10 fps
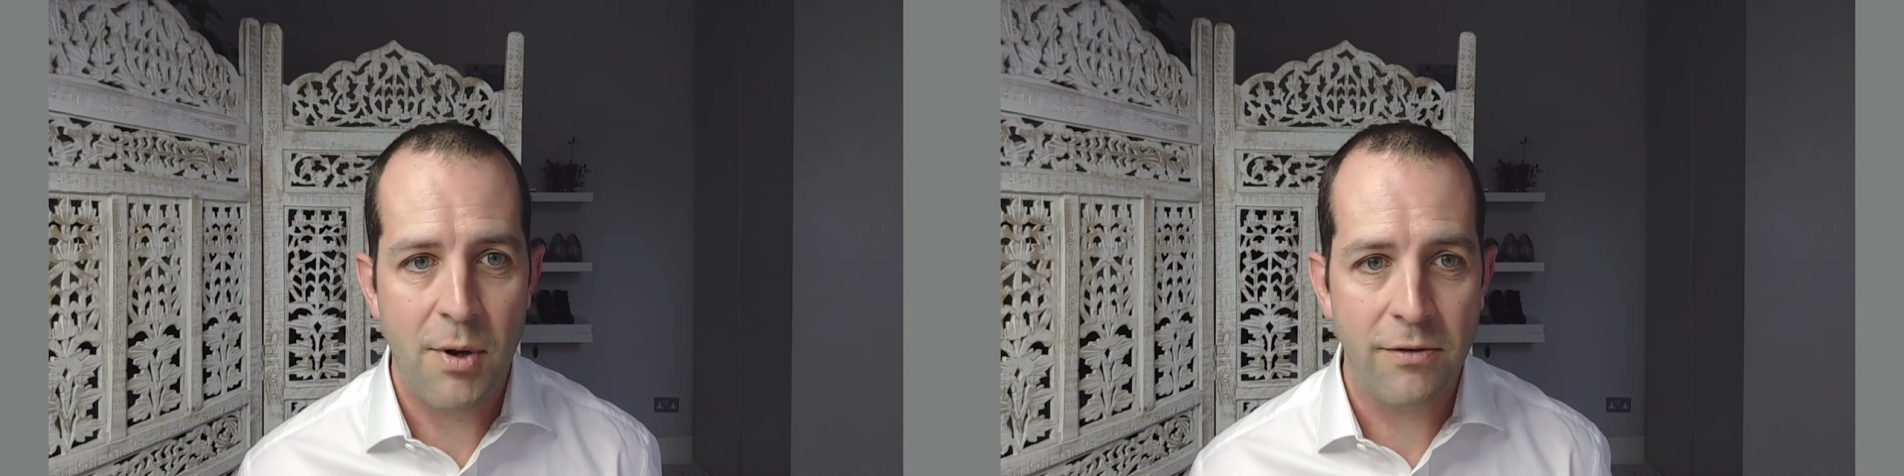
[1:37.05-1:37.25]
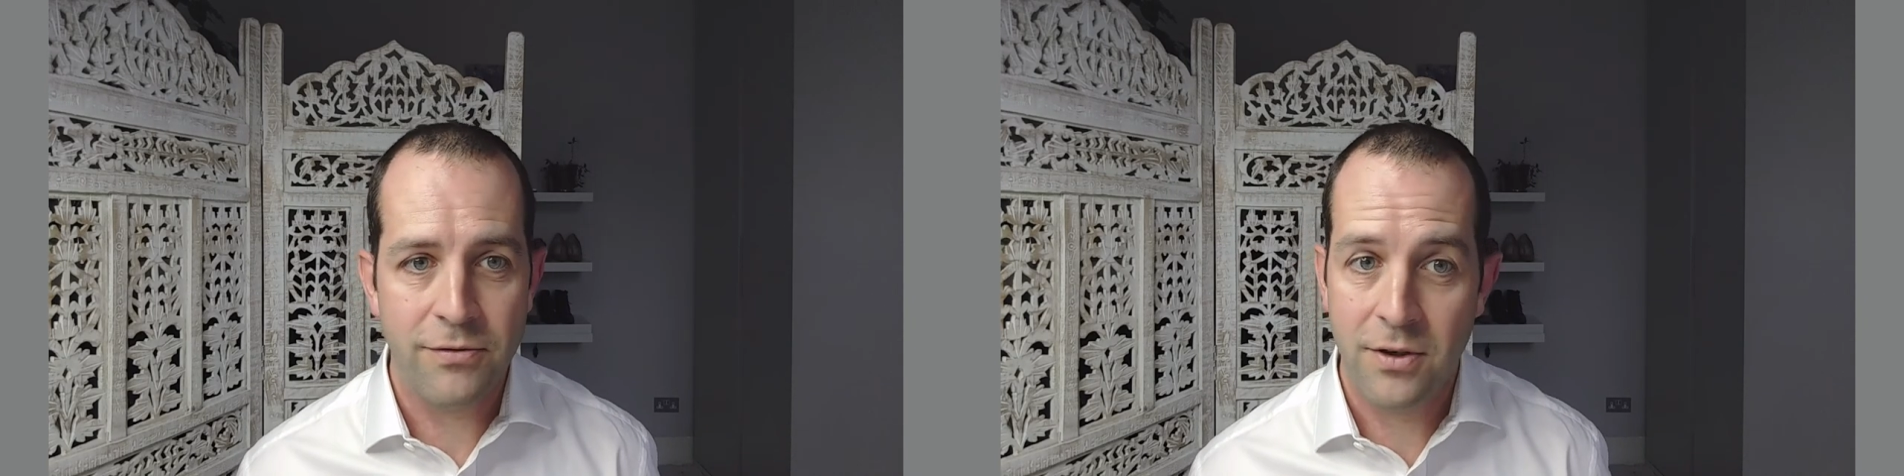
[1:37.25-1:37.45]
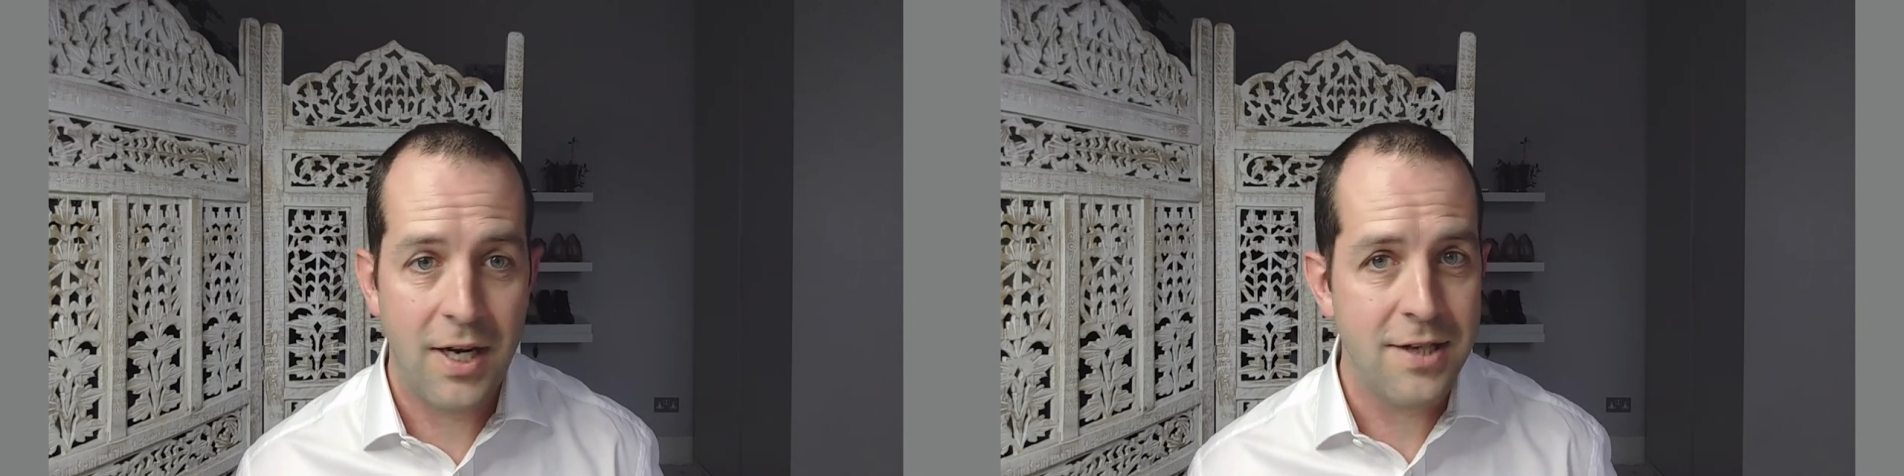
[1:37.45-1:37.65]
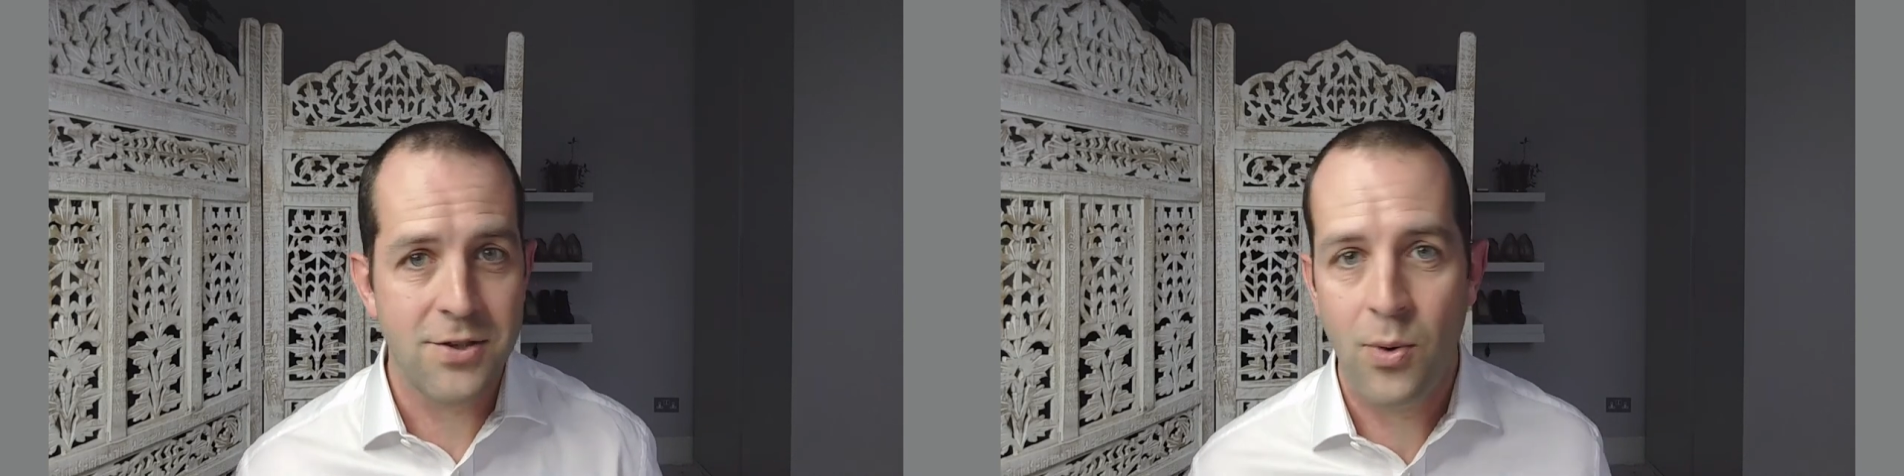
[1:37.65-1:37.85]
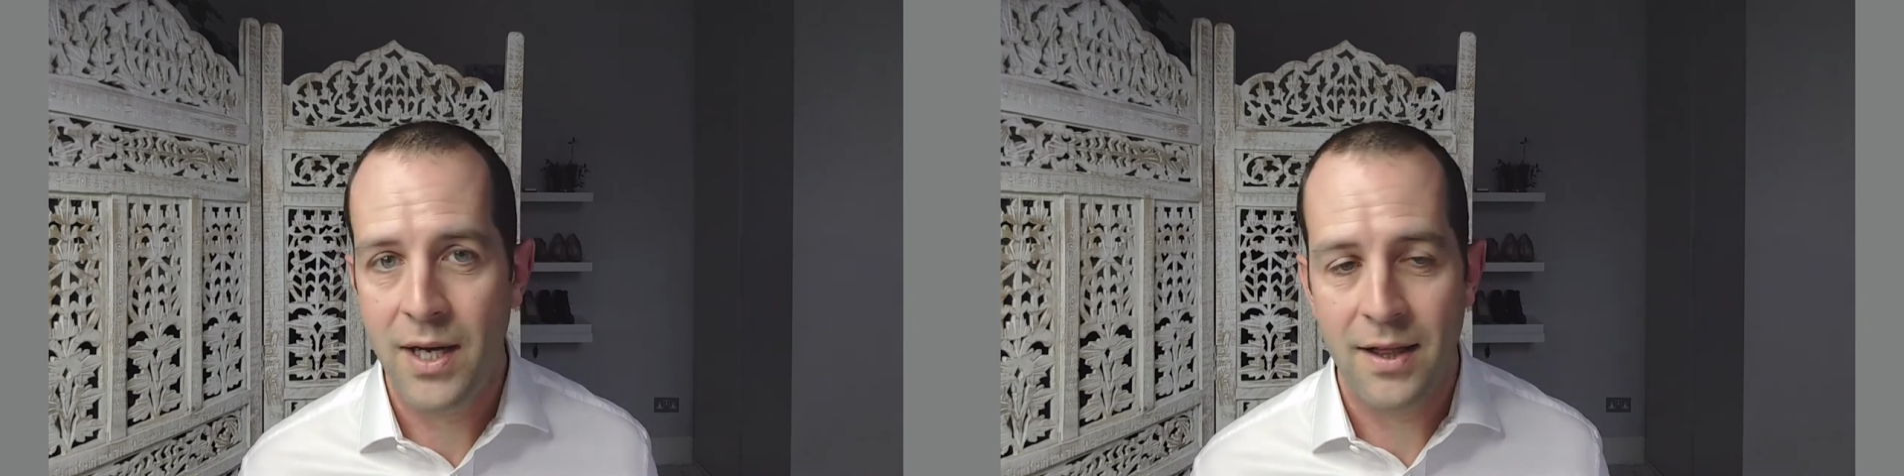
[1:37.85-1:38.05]
for a nice,
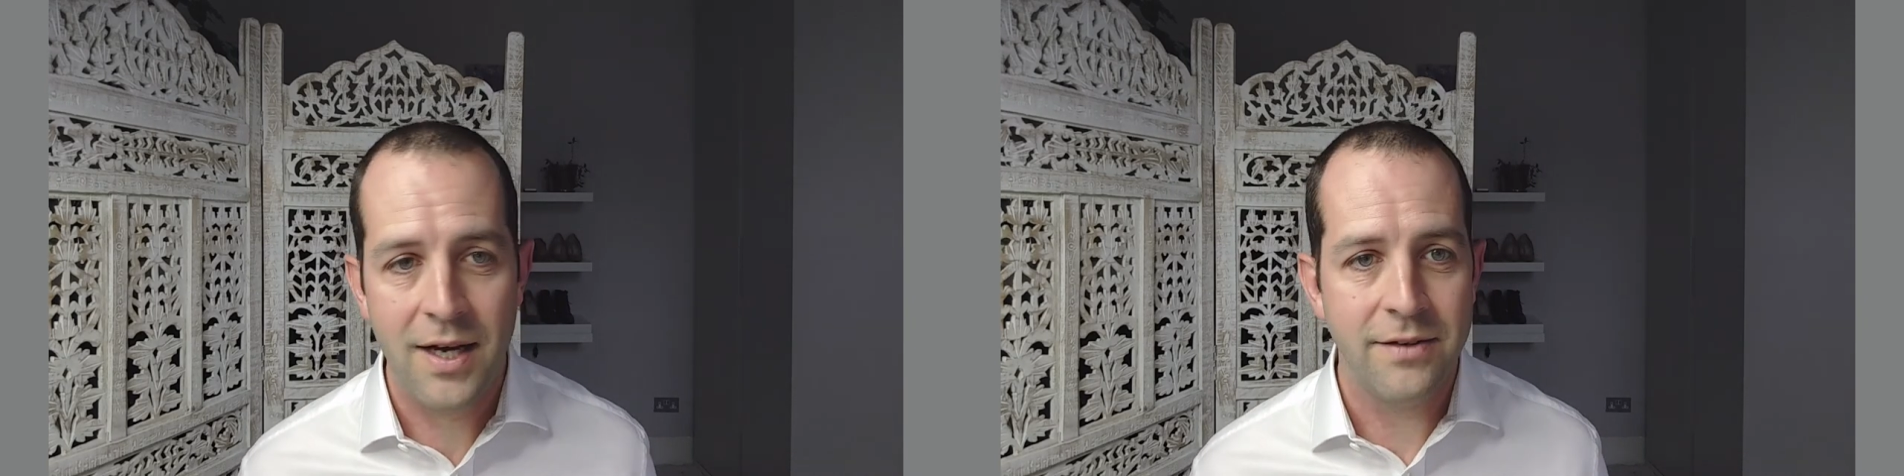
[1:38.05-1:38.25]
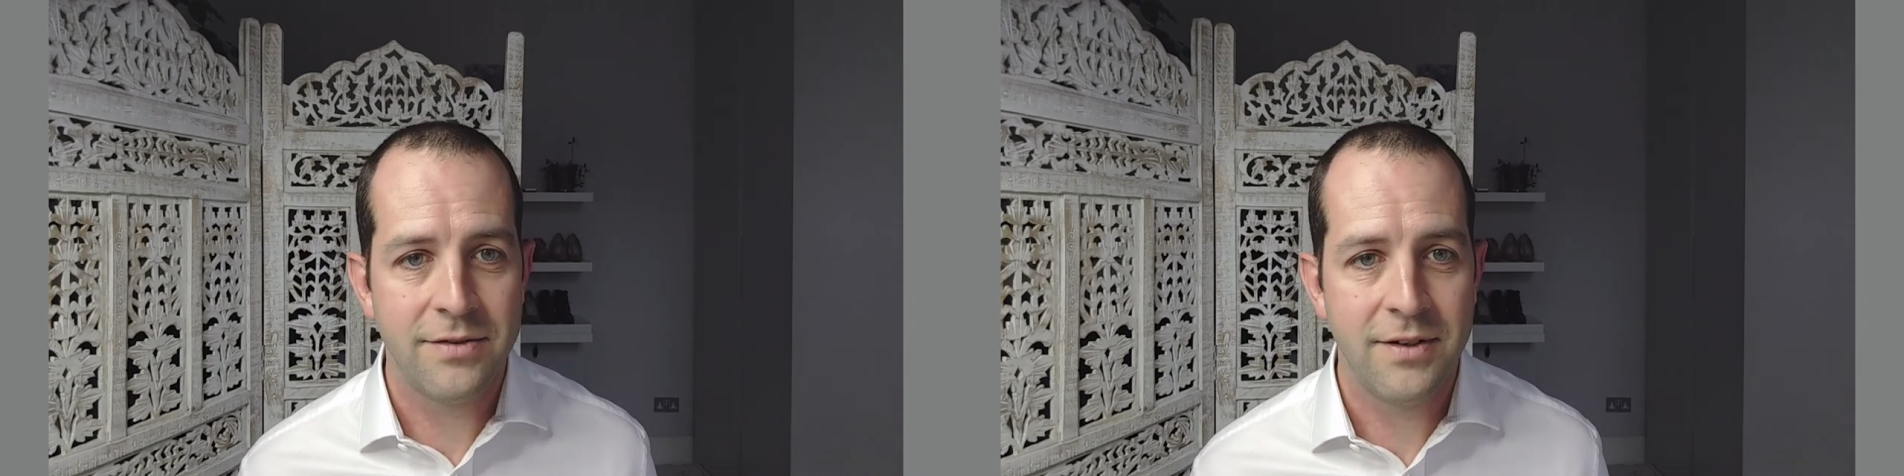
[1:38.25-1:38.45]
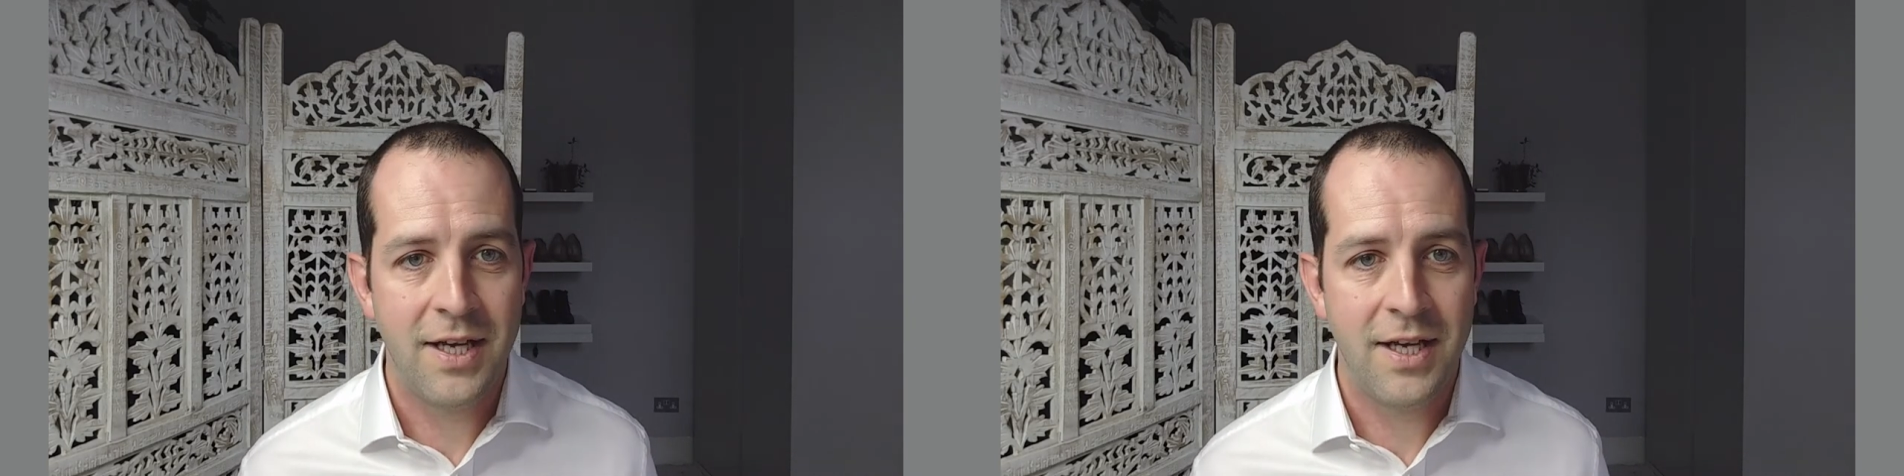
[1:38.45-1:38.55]
quiet life.